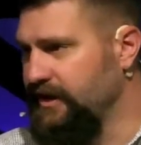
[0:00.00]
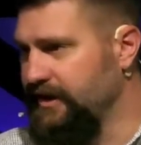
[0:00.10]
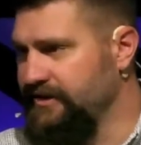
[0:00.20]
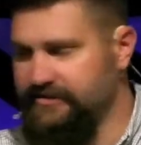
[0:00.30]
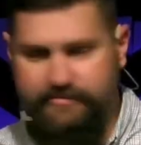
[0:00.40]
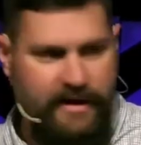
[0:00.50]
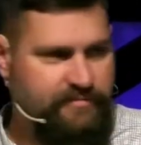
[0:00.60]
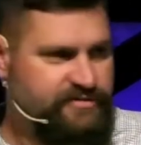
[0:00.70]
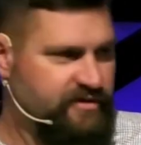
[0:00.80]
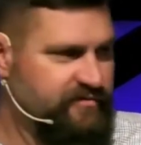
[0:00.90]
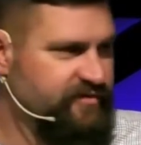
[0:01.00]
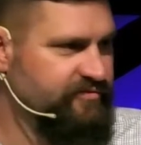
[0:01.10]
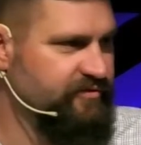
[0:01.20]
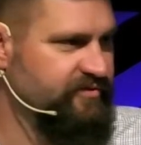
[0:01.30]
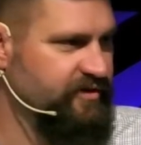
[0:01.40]
his mom's
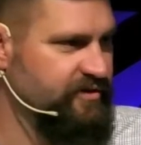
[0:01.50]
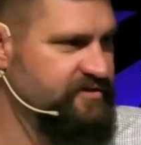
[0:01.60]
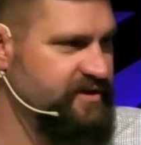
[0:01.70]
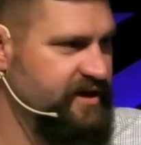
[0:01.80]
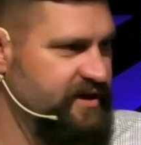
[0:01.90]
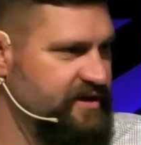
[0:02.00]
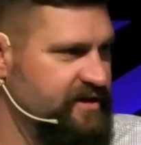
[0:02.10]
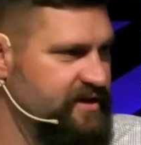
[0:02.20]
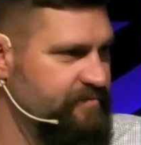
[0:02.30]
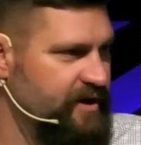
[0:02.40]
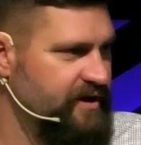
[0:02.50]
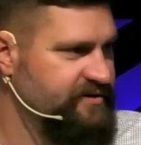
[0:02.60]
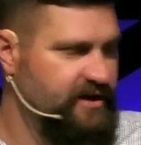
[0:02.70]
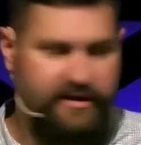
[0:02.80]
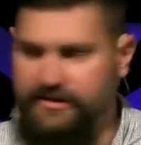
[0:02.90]
service was Thursday, and then keep
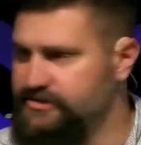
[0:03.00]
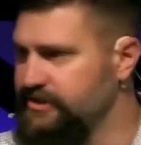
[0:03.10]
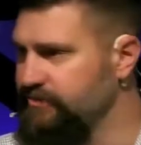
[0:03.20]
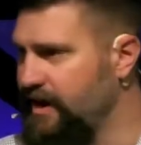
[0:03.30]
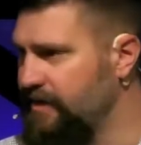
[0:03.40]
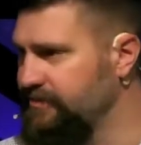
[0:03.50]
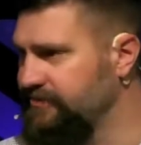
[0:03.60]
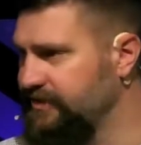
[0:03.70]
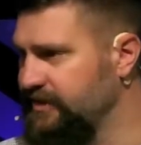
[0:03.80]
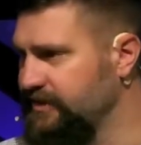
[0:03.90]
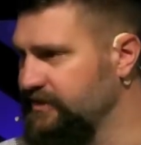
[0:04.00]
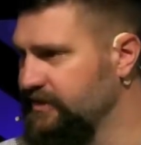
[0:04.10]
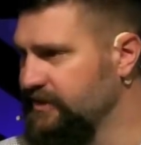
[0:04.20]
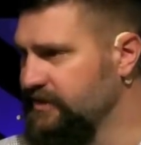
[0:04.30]
Terry and Judy Robinson and